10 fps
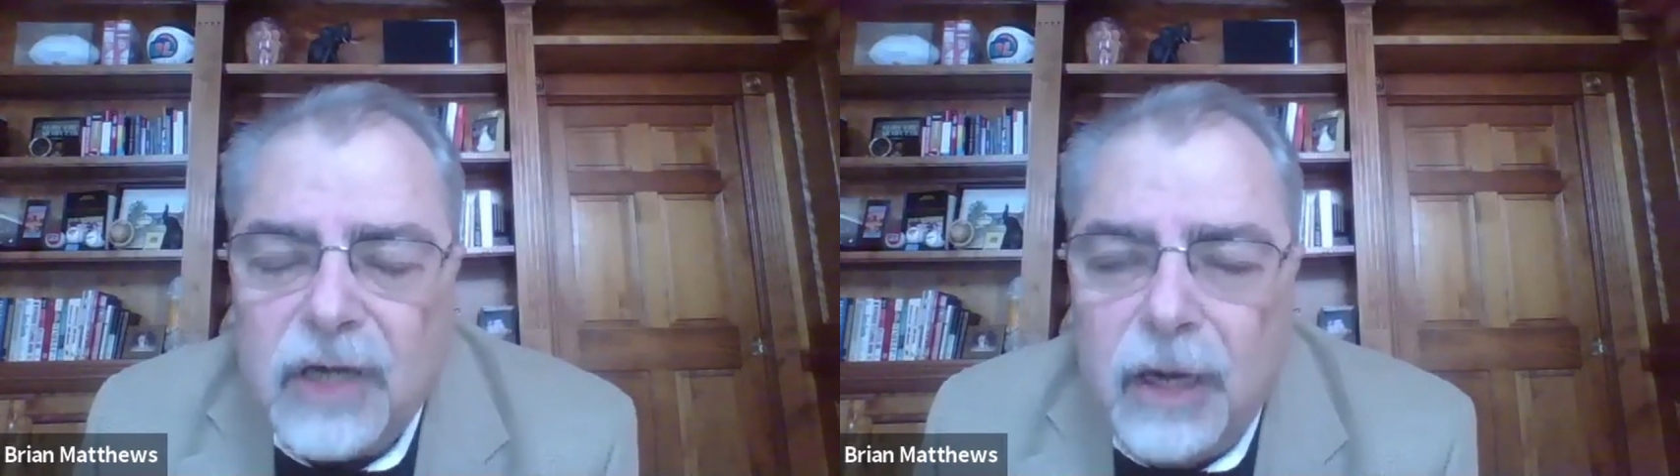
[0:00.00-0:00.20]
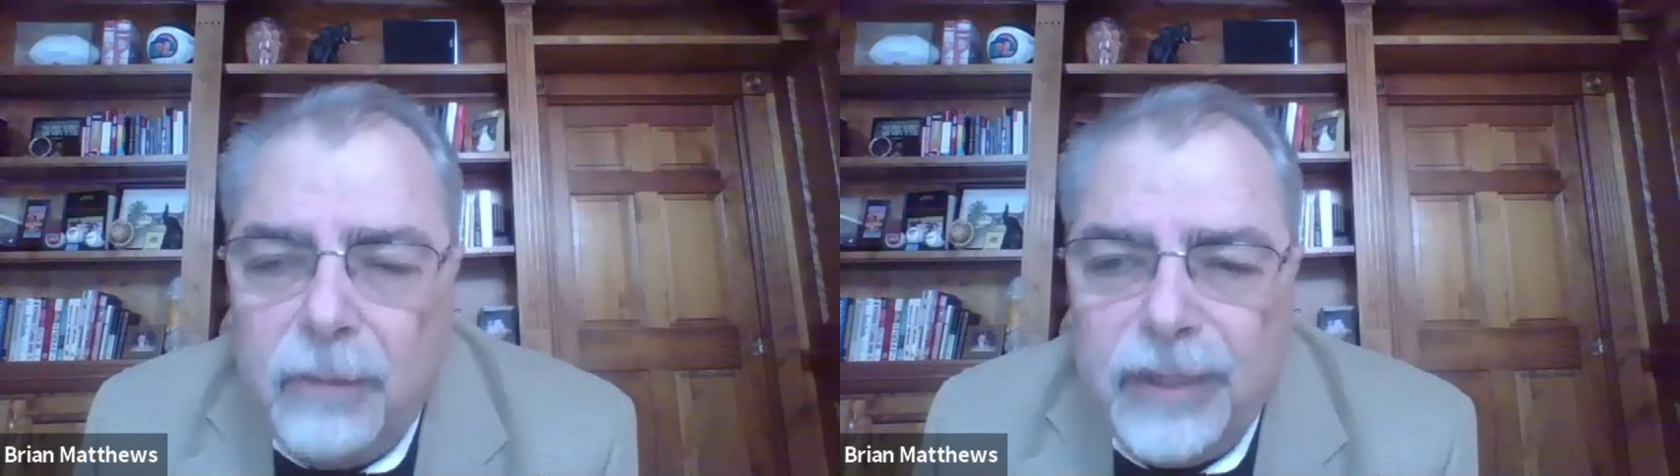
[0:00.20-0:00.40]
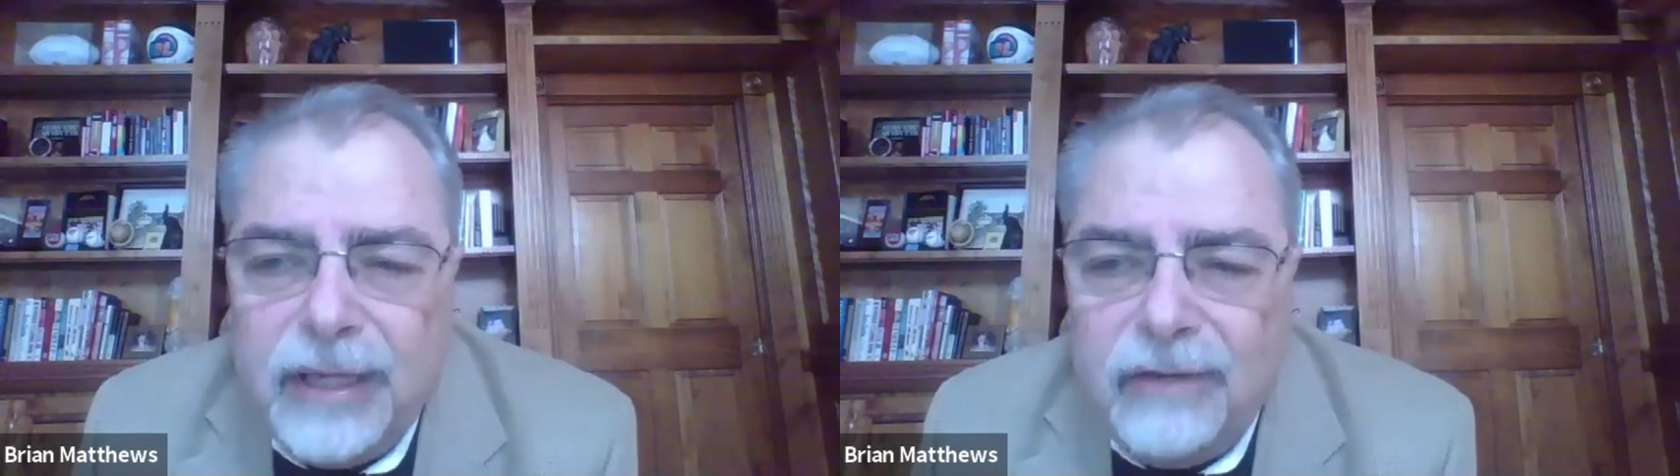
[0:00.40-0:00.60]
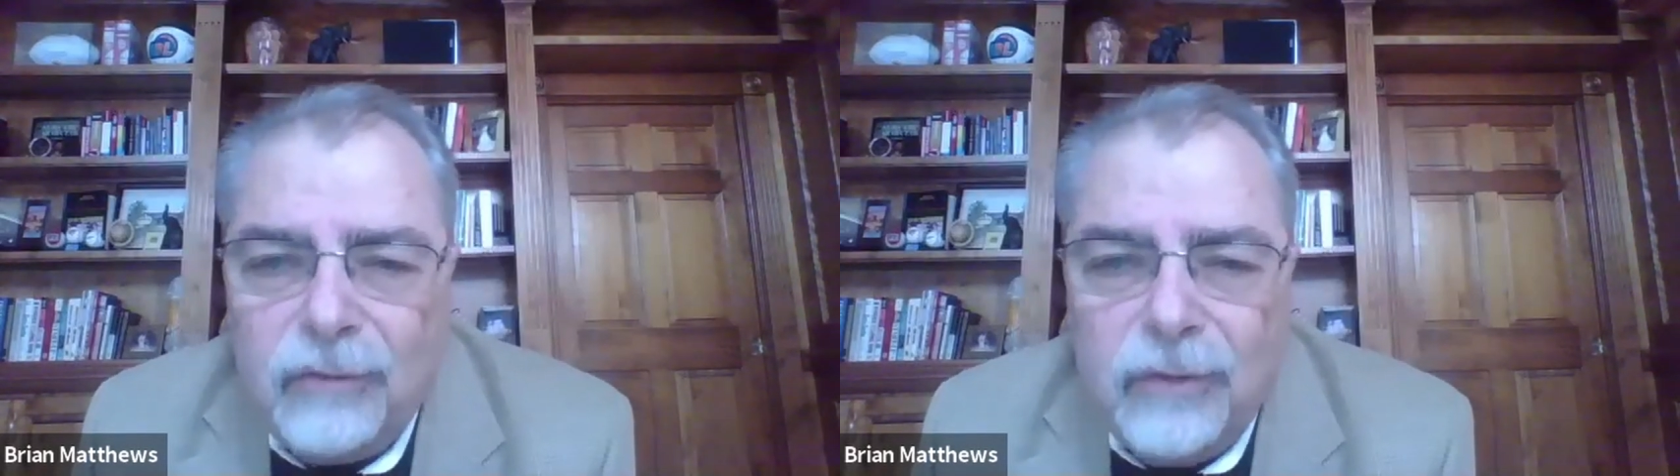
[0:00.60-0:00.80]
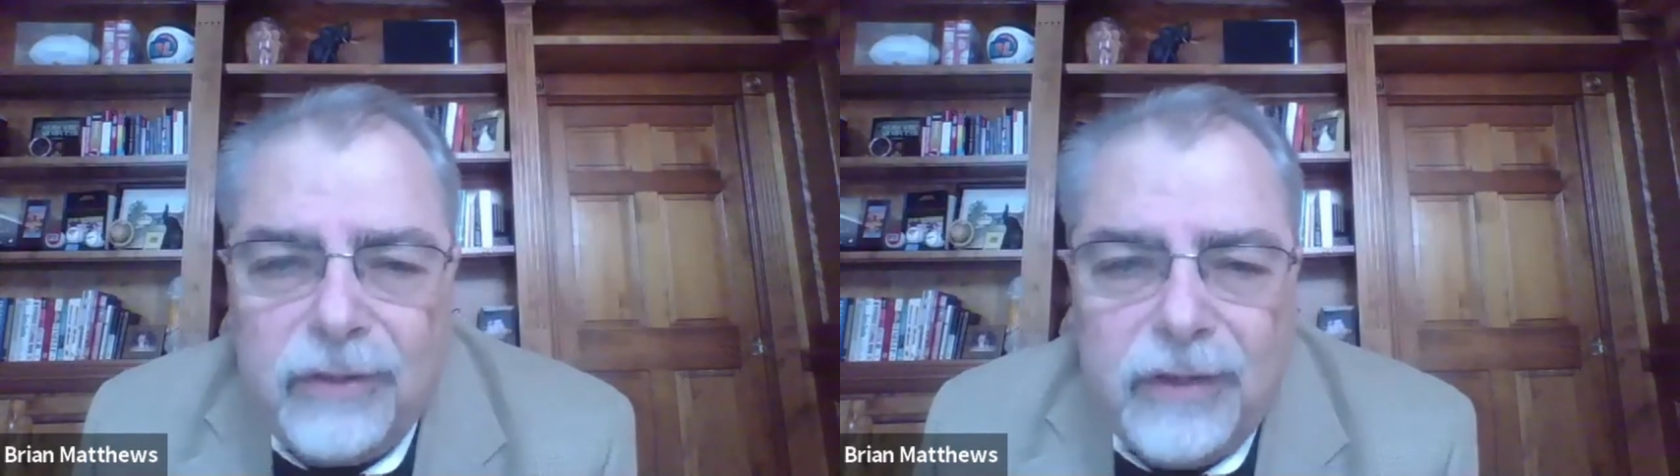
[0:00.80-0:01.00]
companies
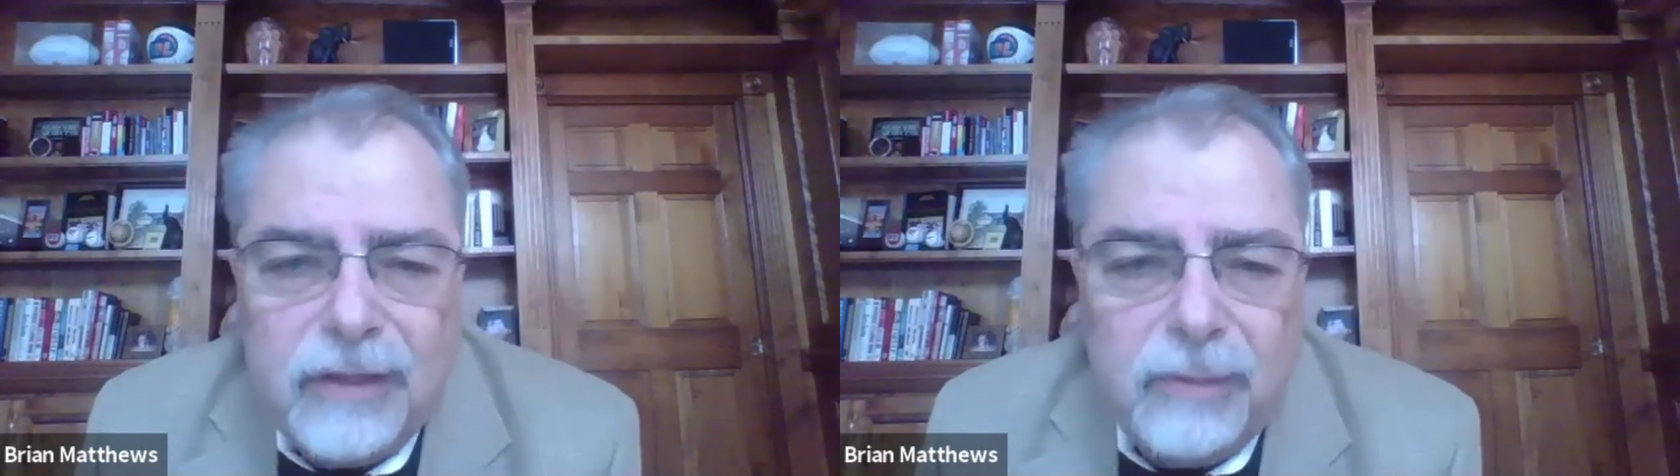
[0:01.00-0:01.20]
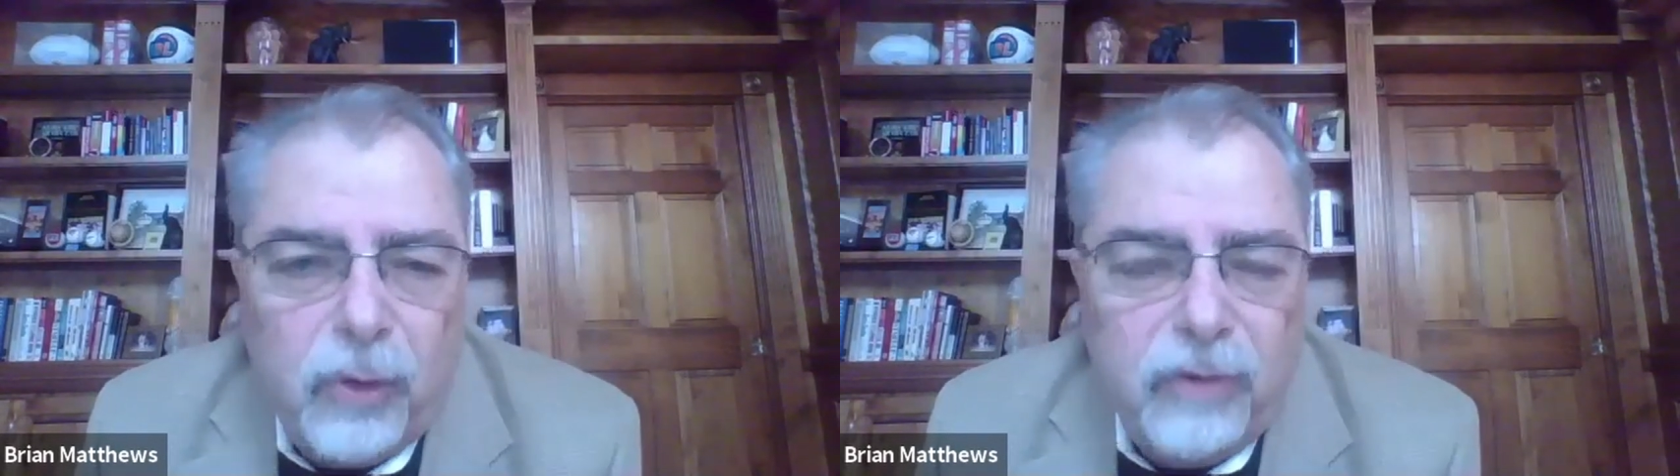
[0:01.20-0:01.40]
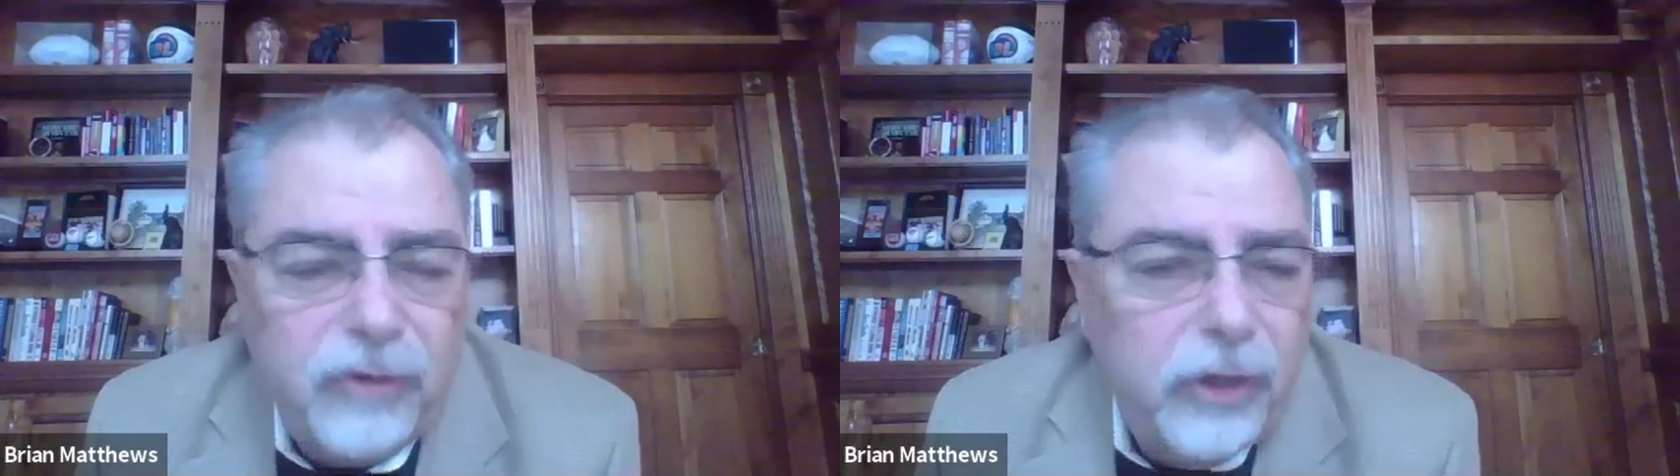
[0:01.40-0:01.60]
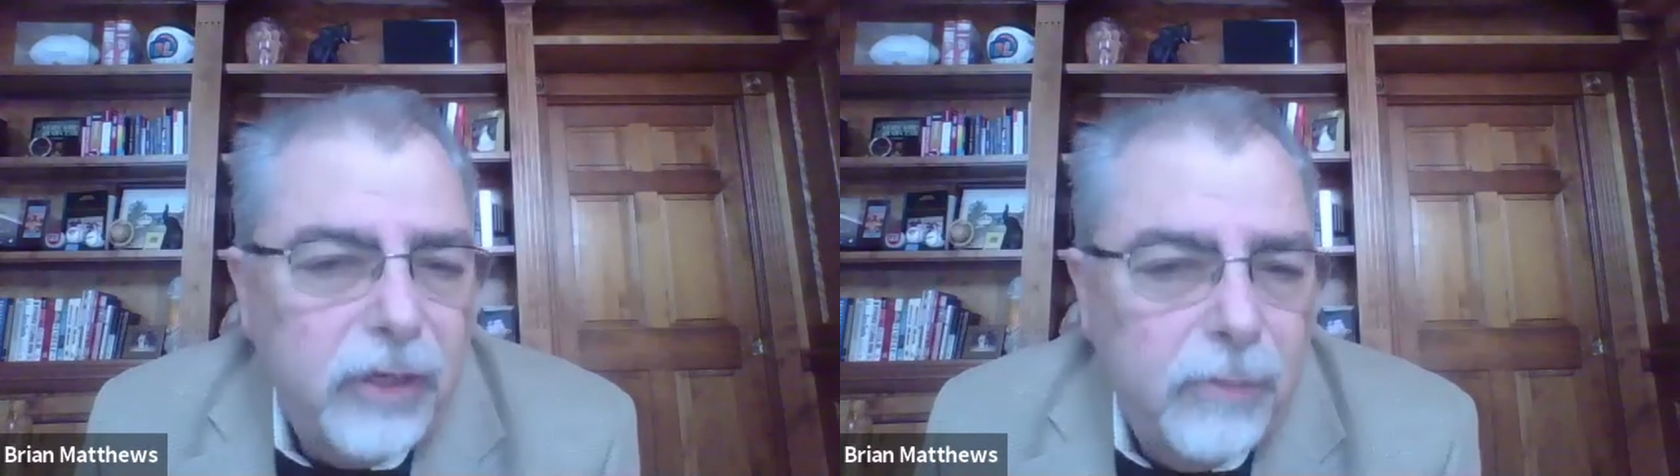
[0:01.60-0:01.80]
within the portfolio,